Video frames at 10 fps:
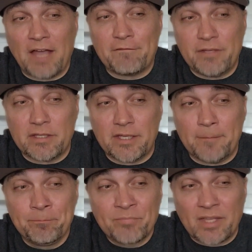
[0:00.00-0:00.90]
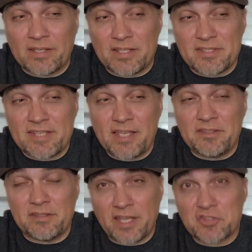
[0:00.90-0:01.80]
not feeling it. Like I
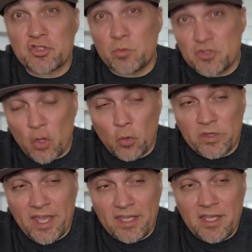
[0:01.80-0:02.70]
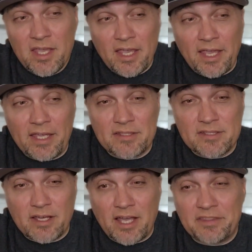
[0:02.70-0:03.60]
said, the texture was okay,
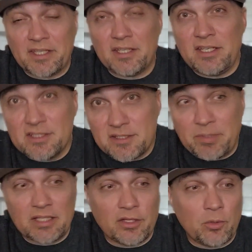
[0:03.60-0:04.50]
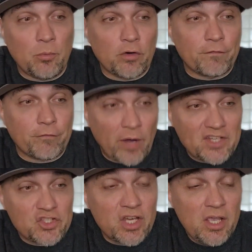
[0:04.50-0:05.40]
and I think it needed to be a little more
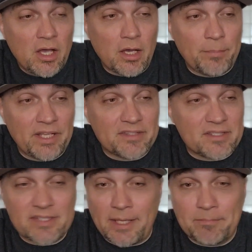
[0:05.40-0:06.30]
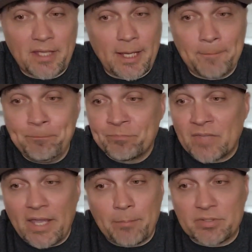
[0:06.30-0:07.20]
fresh, but at the same time,
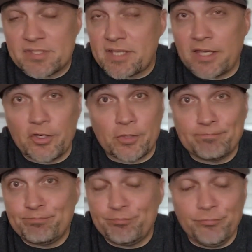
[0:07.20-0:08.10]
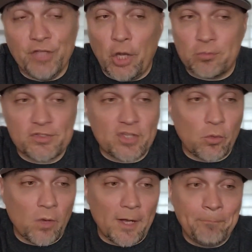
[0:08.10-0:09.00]
apple cider, no.
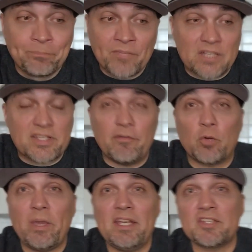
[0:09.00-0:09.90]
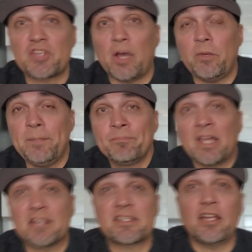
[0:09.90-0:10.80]
So let's give it a rating, shall we?
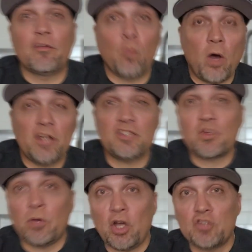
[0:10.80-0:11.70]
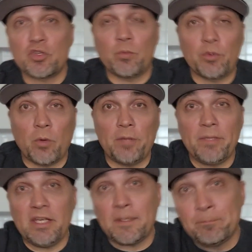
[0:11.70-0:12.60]
On a scale of 1 to 100, with 1
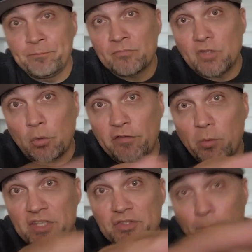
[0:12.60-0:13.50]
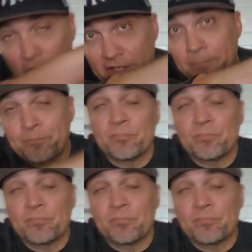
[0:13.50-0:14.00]
meaning don't even waste your money,